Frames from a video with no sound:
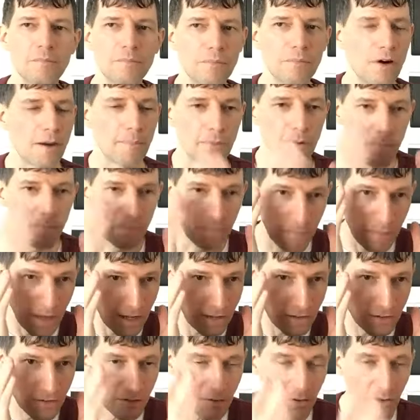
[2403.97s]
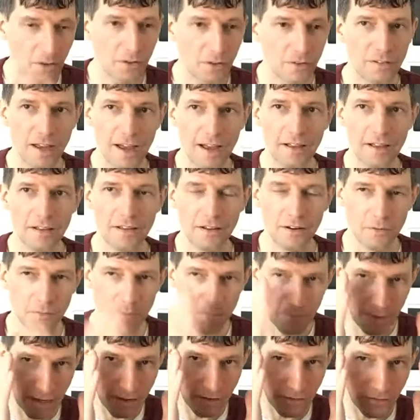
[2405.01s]
proper mental, you know,
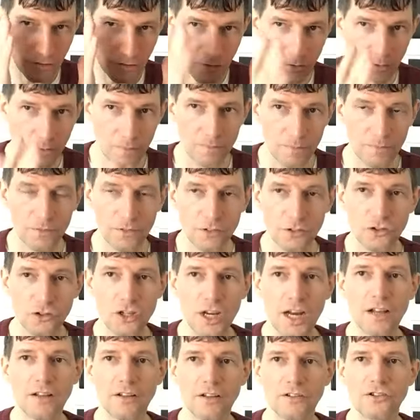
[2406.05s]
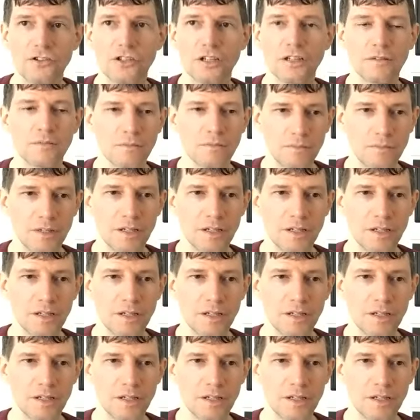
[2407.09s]
mental challenging,